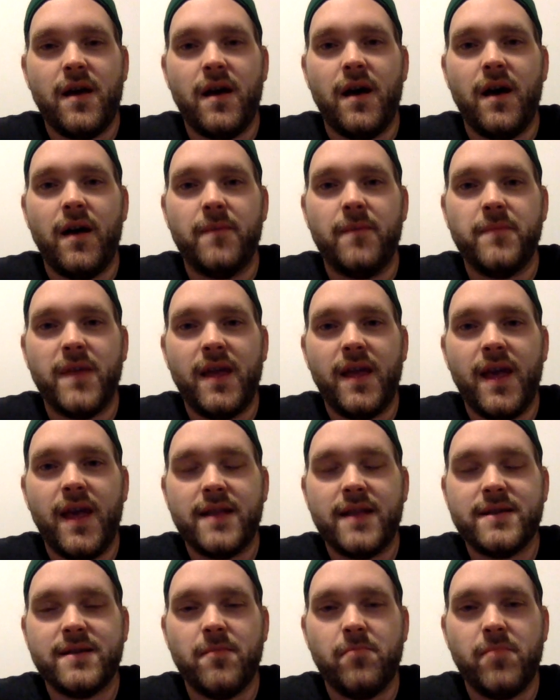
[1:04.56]
um, he
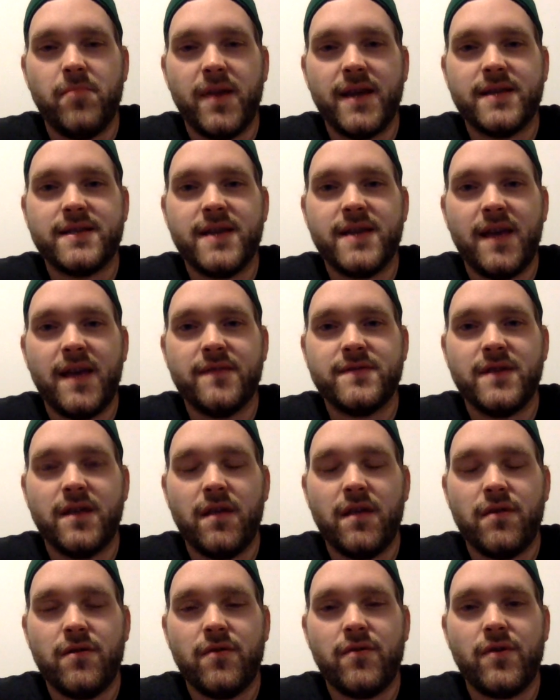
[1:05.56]
had some big saves in
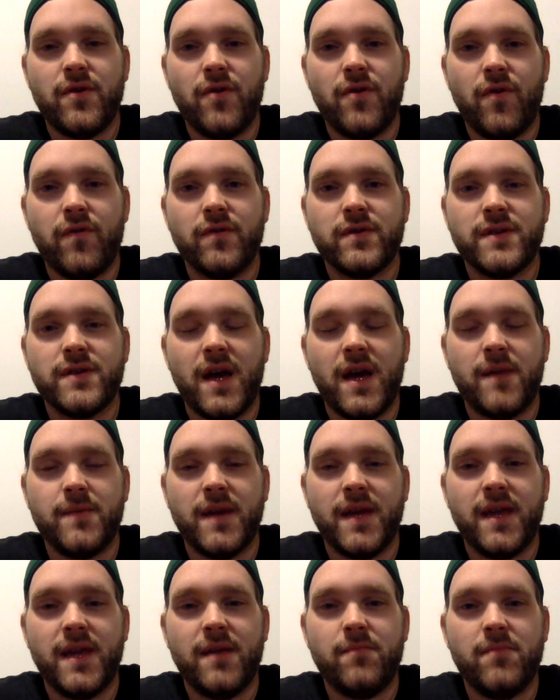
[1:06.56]
the third and overtime to
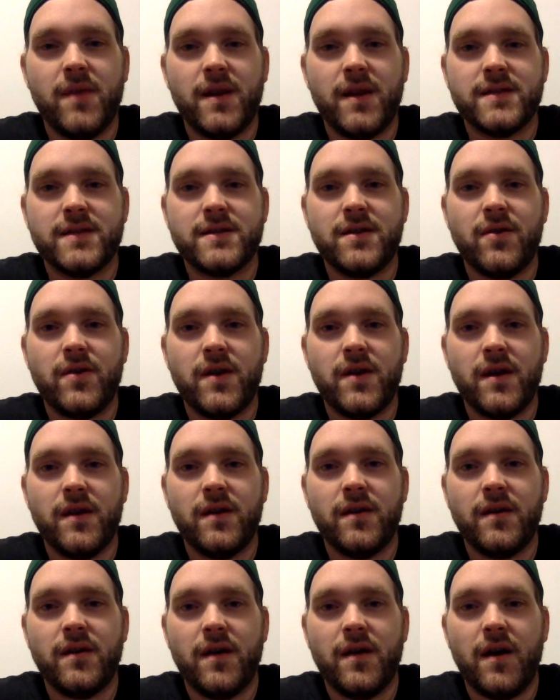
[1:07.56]
keep
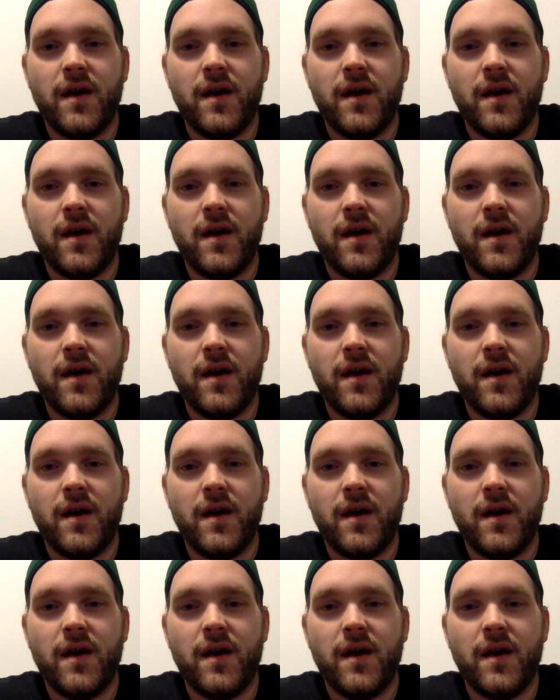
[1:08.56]
Minnesota